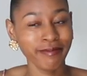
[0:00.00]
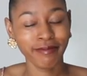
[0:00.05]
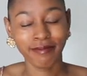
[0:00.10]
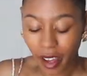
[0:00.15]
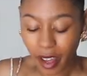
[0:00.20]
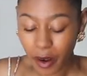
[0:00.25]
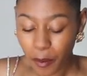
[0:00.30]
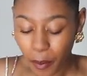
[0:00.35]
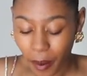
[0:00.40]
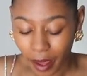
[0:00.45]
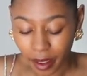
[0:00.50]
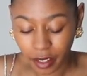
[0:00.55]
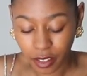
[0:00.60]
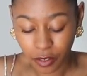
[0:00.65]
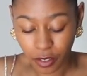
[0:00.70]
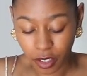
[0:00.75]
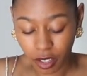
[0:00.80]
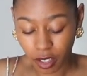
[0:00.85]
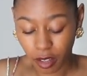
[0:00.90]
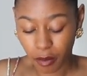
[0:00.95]
Got a package
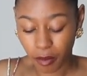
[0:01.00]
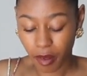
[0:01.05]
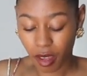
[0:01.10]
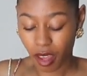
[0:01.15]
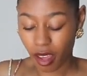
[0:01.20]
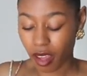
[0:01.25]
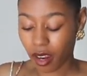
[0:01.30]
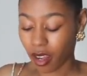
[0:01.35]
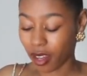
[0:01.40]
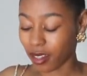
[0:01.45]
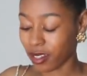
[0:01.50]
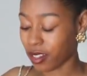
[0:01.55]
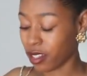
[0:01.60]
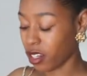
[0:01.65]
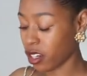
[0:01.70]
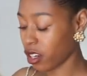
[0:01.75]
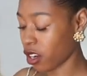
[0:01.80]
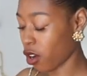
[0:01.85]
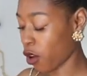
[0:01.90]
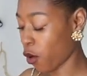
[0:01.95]
for them, and I
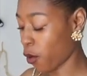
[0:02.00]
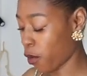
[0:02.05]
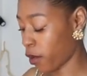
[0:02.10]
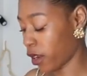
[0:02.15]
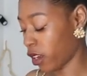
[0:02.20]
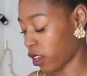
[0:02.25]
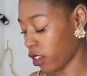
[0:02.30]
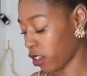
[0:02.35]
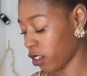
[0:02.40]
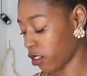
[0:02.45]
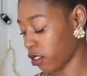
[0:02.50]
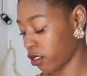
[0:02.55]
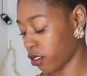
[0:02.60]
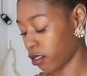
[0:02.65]
didn't open it.